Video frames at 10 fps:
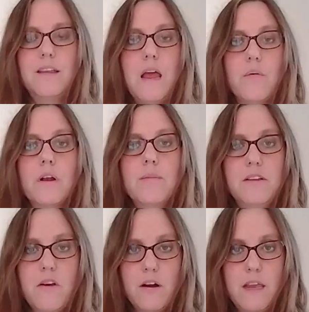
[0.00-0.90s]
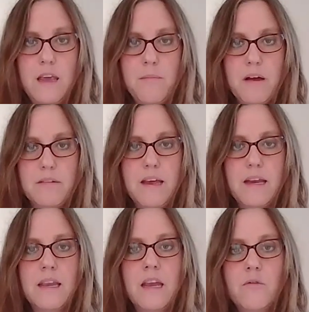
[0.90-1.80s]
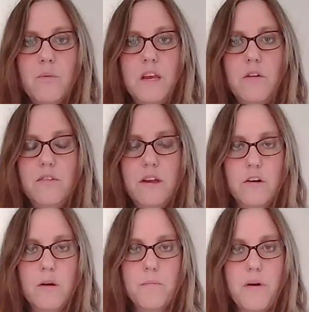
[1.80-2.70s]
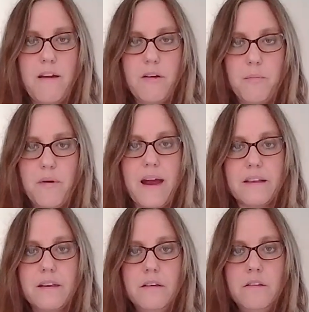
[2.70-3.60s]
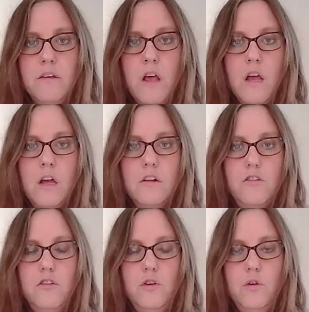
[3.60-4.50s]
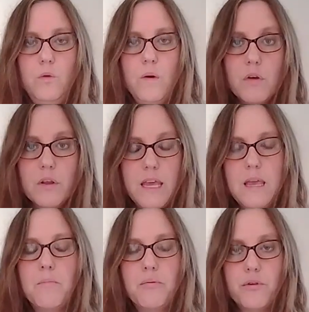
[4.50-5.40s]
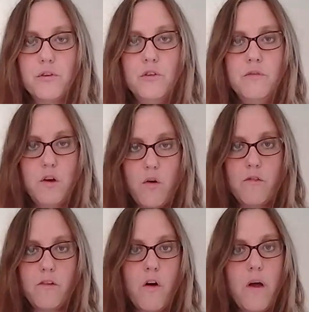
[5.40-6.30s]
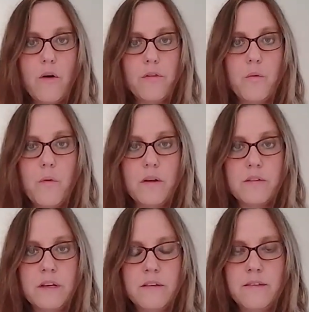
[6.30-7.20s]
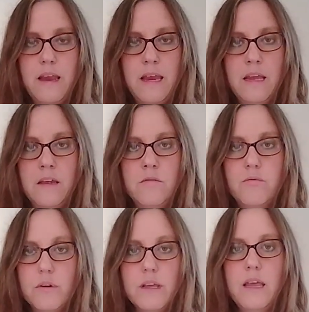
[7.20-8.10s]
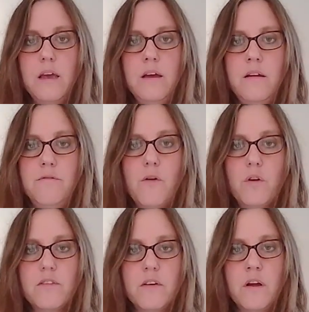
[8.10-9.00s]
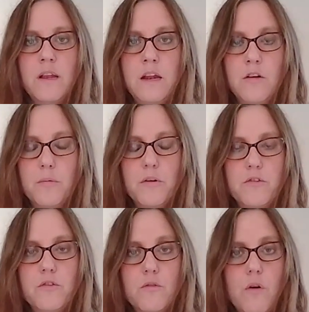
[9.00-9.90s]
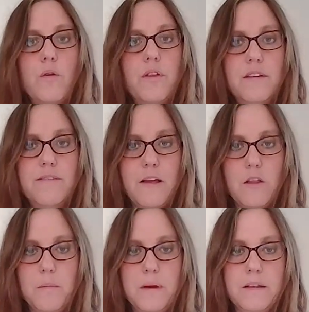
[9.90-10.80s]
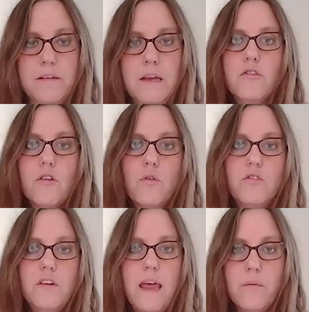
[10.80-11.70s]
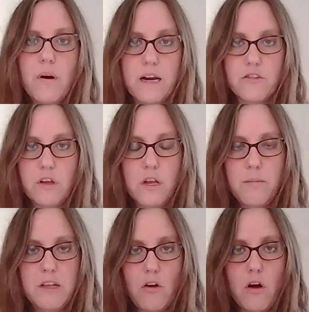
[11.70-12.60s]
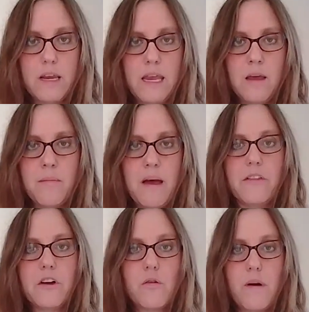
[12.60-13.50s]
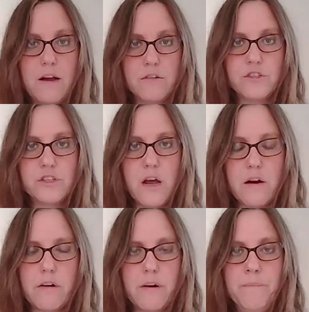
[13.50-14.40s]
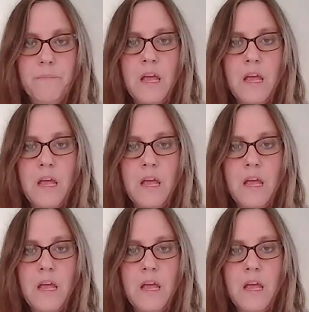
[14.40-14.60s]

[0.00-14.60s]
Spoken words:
Today, we're going to be talking about techniques we use here in a private practice to really improve your overall health and wellness and really focus on interpersonal growth and development. So today, we're actually going to be talking about the crown chakra.